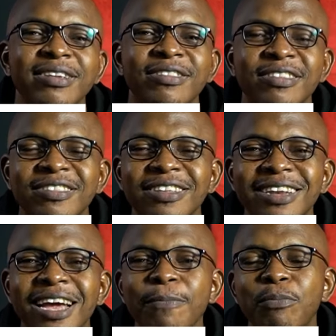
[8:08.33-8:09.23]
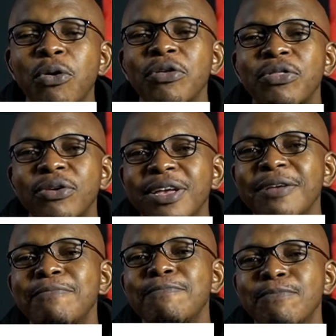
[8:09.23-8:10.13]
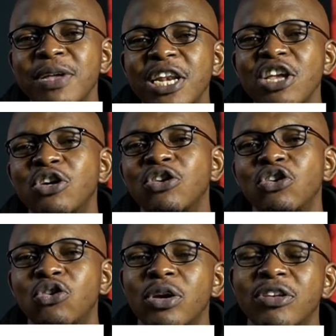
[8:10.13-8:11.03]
$69.3 million.